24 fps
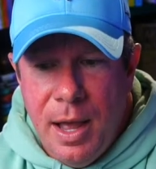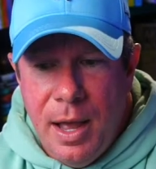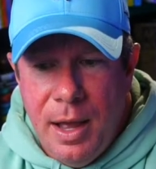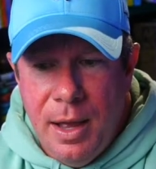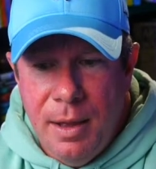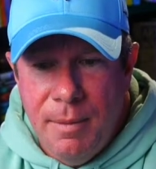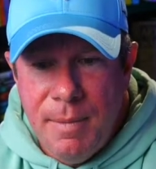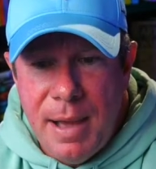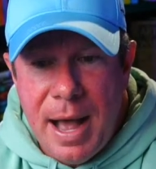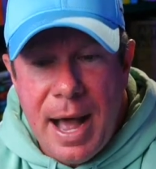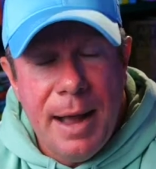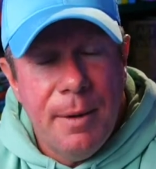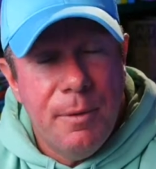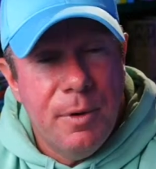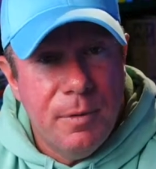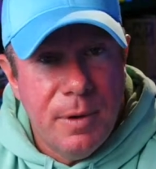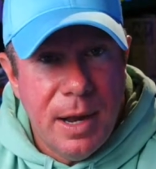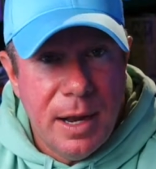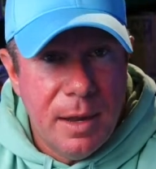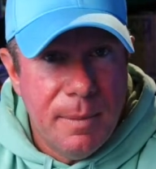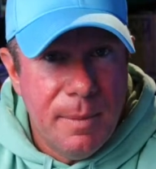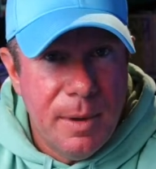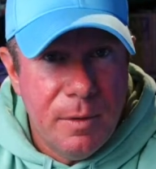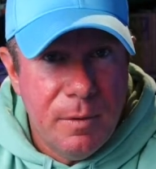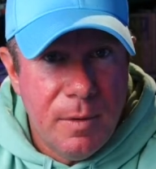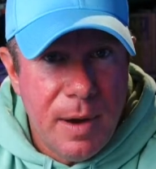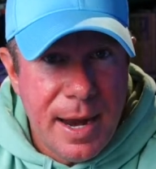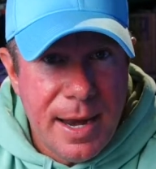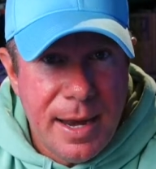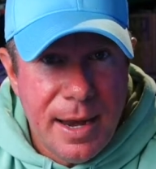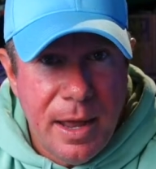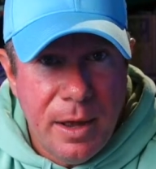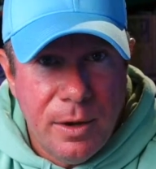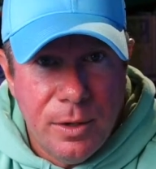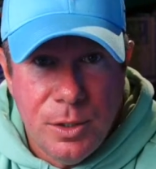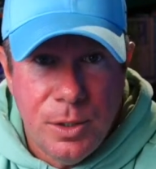I would recommend
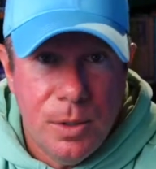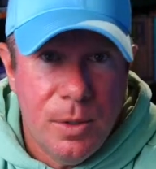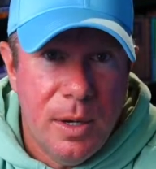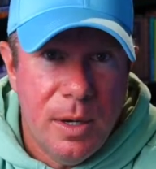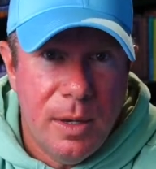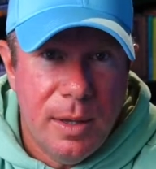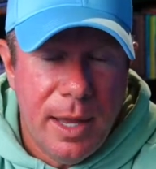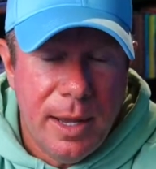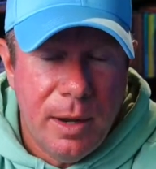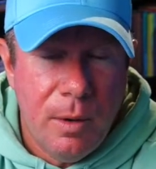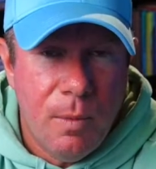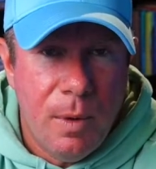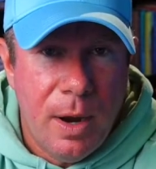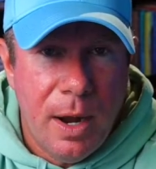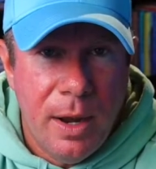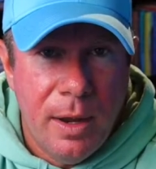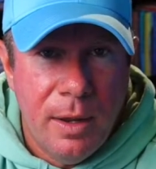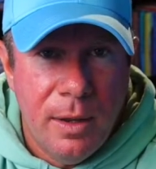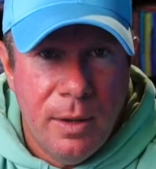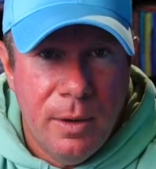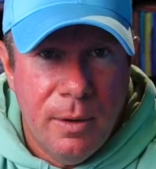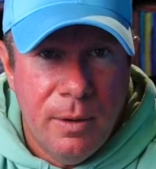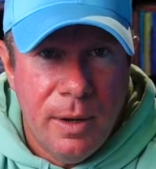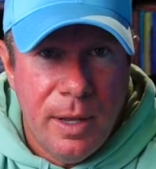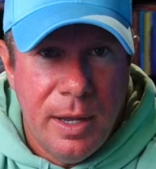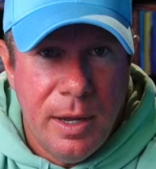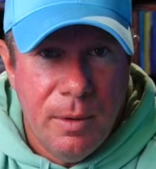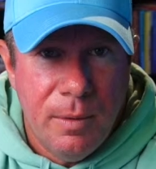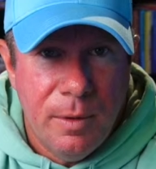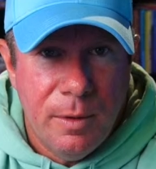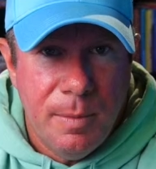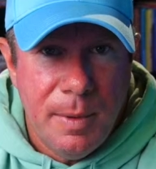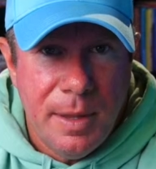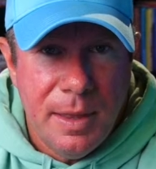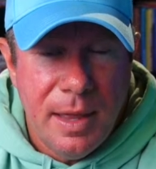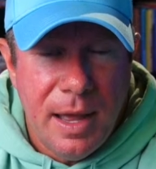right now, do it like while you're here
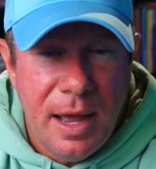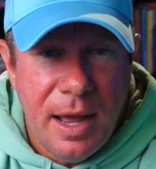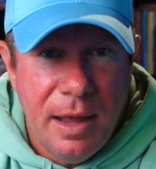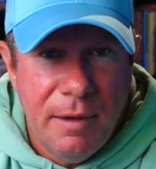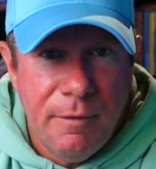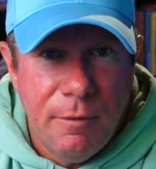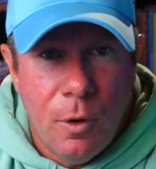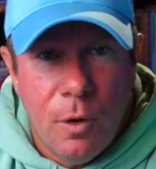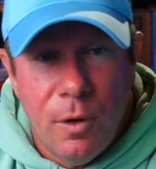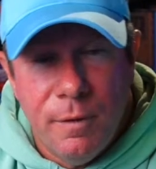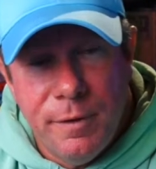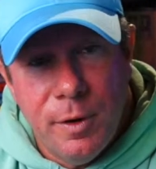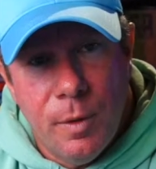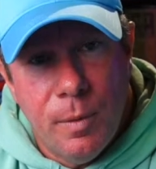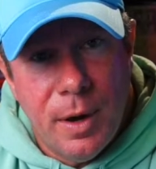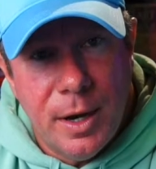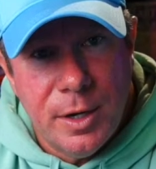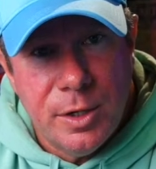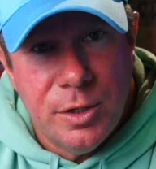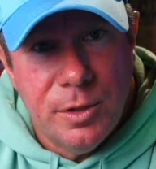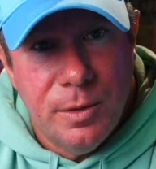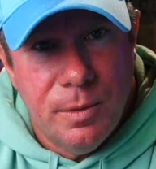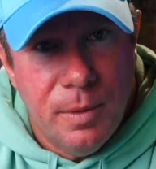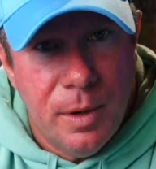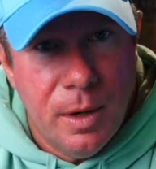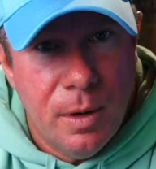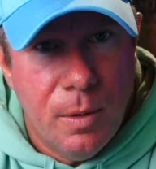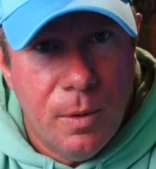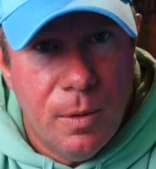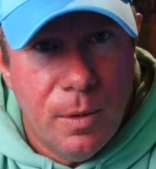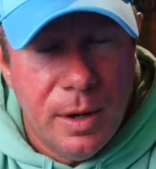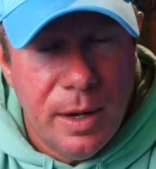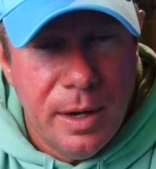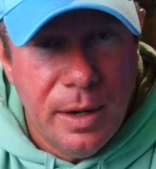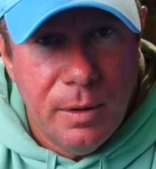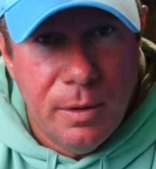with me live, or if you're watching the
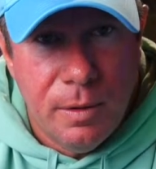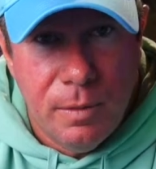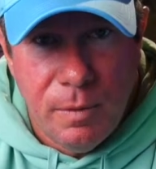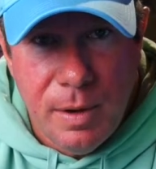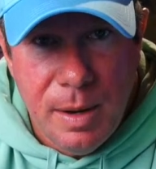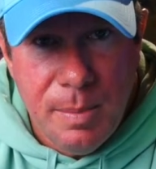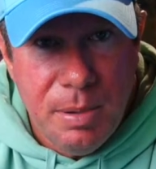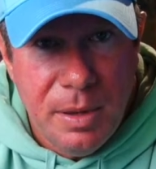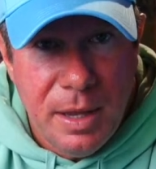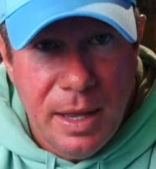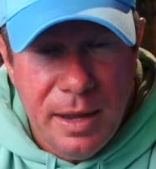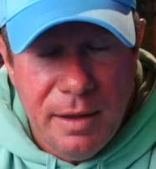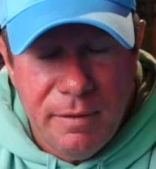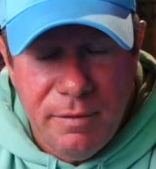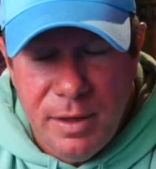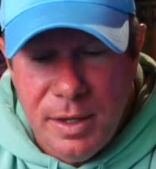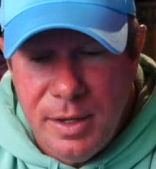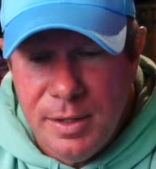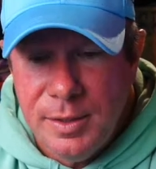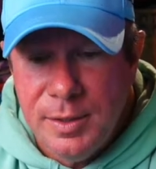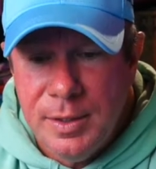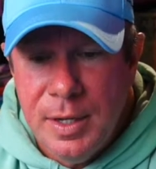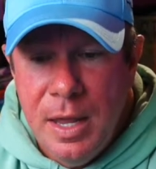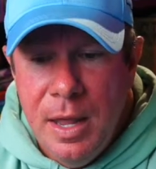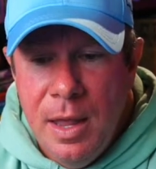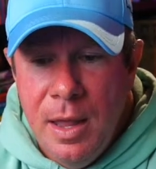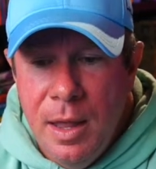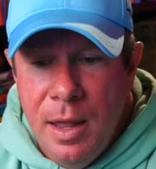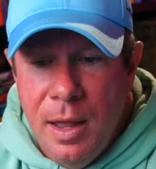recording or replay of this.